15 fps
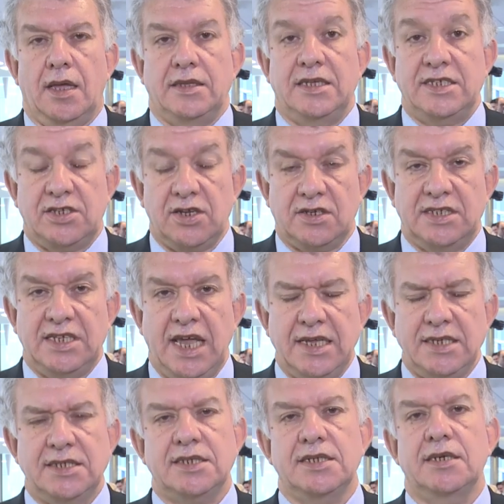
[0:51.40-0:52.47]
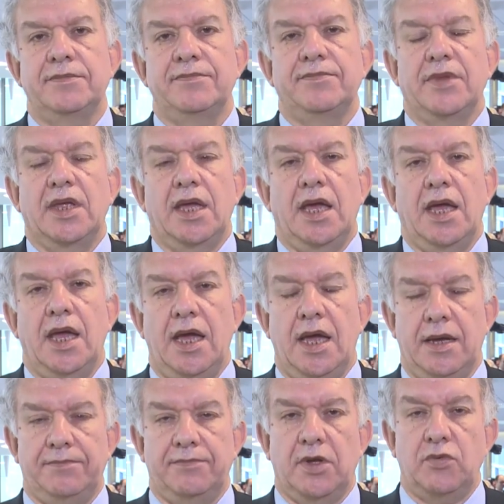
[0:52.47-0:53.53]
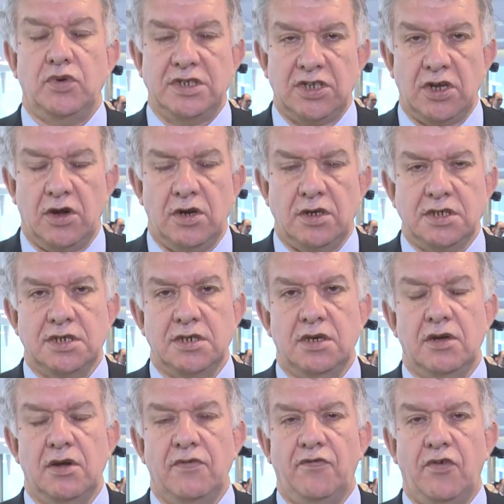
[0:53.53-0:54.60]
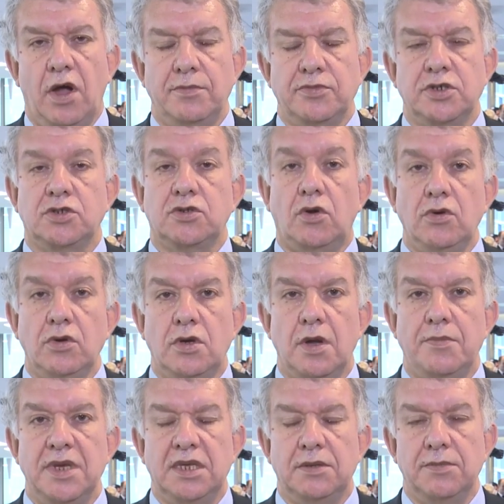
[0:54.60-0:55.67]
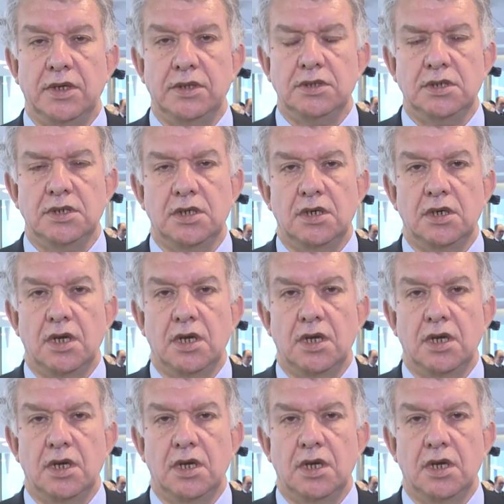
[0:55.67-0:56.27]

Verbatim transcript: This success uh, results from the strong commitment